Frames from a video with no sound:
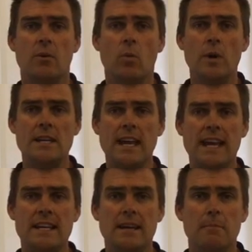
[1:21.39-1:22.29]
we
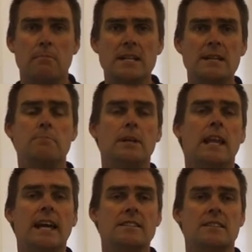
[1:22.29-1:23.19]
can
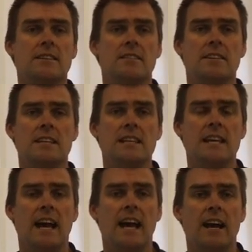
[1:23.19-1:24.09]
manipulate the